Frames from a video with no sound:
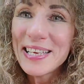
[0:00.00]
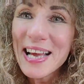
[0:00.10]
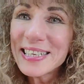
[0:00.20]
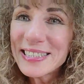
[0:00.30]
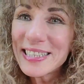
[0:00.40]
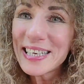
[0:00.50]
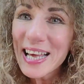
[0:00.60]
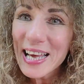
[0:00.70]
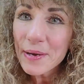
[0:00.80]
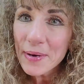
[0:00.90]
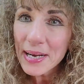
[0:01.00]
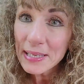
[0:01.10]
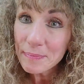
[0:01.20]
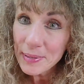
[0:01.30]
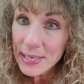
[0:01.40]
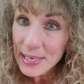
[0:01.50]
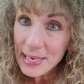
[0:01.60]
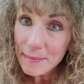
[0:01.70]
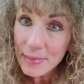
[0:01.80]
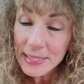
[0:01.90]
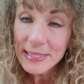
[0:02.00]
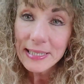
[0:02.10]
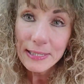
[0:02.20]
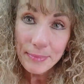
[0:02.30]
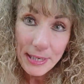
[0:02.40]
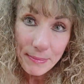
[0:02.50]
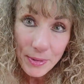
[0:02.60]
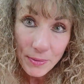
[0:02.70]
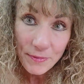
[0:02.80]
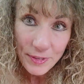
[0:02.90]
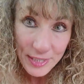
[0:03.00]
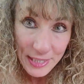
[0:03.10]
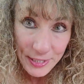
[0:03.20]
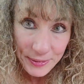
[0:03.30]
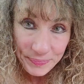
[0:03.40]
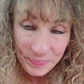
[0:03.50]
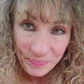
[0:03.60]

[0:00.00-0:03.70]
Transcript: Yesterday, while I'm picking up my son to bring him home for dinner,